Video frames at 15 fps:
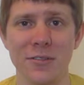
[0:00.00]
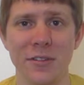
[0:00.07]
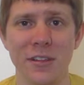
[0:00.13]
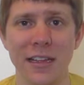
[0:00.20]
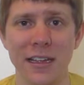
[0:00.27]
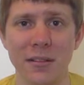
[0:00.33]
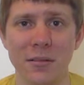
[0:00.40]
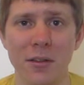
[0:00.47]

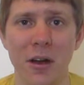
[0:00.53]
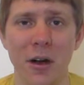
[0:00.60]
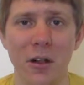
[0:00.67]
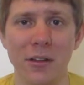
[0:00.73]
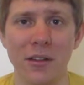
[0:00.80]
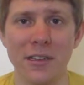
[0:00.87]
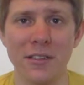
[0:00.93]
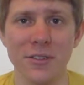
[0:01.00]
really
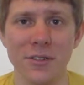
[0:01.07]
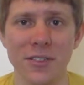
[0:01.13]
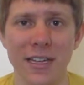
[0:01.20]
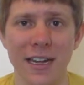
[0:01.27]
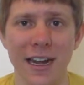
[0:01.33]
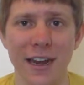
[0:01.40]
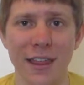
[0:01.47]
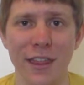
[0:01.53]
called us or
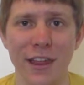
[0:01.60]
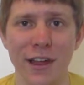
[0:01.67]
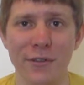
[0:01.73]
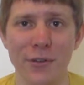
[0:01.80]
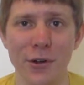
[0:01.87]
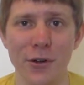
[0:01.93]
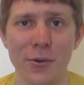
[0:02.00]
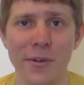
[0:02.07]
said anything
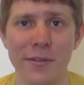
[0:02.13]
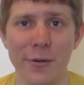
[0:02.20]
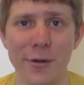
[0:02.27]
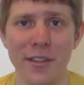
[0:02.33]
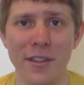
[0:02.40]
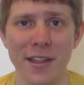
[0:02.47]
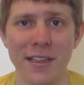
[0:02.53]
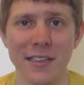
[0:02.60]
of, oh,
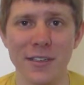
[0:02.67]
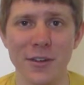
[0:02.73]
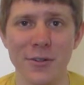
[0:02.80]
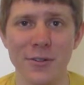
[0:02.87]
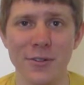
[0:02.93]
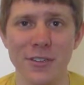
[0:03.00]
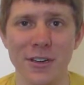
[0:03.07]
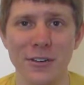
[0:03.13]
avoid this,
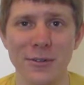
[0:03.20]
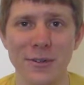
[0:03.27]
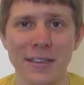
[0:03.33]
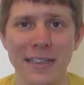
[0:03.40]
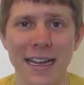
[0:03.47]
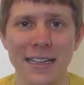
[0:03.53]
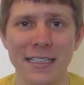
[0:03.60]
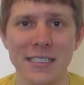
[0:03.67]
oh, start doing
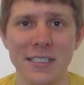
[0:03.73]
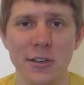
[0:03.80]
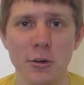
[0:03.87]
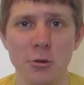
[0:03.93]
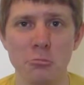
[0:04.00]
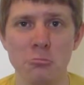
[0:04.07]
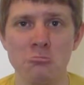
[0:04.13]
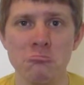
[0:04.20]
that,
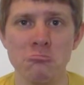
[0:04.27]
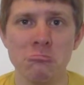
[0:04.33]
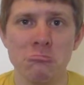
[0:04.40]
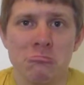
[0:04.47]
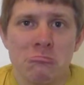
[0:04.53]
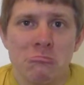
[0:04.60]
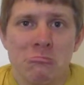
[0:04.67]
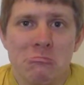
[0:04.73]
so
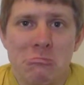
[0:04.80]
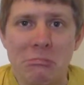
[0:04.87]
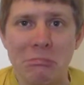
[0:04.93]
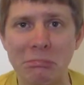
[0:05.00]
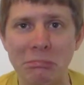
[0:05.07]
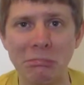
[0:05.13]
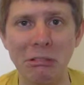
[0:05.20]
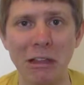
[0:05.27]

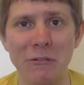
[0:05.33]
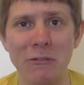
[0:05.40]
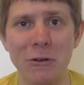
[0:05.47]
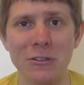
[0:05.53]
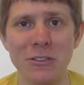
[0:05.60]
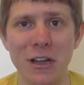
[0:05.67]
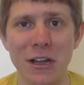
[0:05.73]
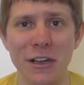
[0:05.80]
life
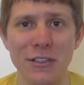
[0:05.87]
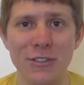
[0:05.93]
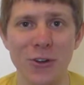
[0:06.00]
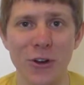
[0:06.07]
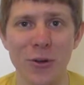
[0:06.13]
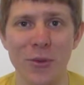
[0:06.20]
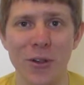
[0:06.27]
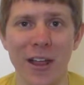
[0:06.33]
goes on as
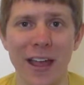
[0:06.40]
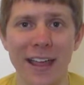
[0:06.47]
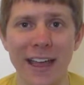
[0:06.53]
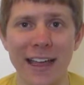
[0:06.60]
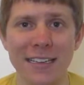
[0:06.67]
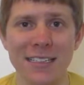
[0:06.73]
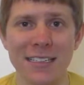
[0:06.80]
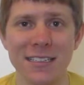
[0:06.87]
normal, I
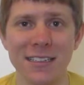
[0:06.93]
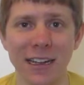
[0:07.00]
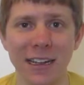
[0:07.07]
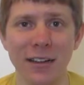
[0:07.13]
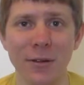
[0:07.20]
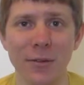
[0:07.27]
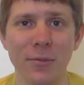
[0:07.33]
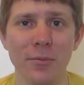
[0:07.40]
guess.
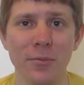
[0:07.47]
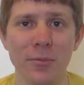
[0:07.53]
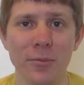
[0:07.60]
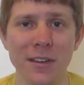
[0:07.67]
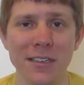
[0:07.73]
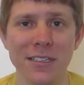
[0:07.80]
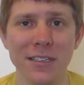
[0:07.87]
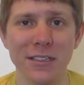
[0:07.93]

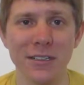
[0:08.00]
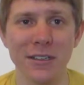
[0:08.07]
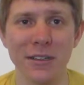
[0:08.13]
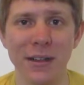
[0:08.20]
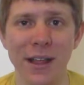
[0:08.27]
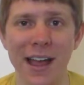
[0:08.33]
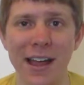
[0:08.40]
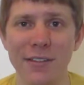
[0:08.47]
We
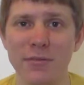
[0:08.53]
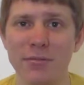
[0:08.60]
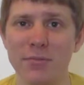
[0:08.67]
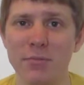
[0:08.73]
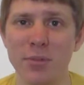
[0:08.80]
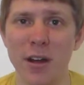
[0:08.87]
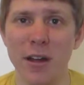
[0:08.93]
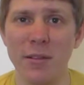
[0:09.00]
still have
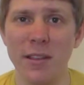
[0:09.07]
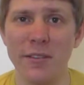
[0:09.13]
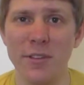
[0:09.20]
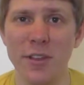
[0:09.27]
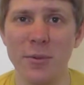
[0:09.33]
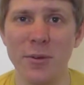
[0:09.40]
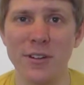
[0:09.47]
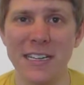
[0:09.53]
probably a
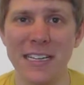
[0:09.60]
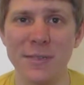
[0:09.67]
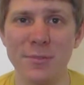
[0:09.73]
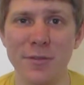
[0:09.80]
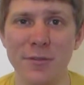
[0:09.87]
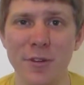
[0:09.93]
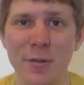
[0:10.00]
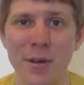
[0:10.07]
few more days
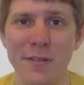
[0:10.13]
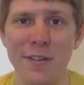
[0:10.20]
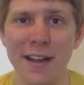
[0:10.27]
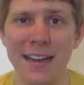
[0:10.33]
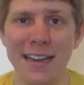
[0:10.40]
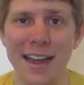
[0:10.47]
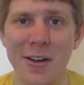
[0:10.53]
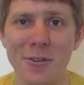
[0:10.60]
before we
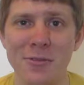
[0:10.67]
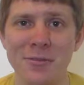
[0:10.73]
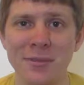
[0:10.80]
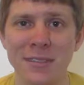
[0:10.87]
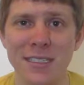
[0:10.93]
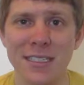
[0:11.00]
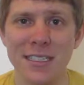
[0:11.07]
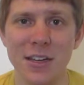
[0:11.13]
find out,
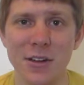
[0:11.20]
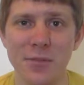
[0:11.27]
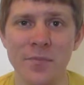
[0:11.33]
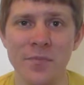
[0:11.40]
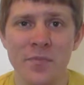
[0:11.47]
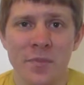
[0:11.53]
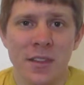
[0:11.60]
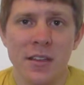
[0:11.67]

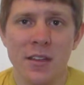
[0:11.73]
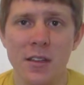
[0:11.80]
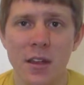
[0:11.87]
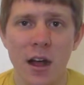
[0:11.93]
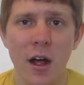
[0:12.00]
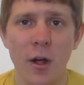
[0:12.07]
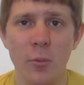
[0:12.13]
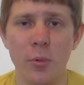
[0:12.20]
so
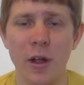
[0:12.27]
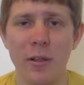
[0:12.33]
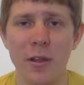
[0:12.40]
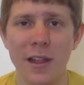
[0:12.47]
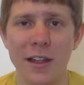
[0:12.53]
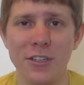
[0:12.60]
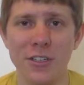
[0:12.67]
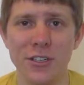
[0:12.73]
I'll
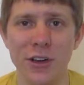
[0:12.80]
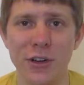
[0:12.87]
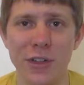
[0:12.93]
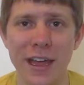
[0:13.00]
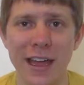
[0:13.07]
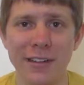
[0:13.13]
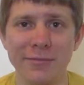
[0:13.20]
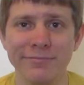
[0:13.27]
probably let you know
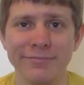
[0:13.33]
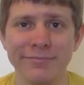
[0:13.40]
then.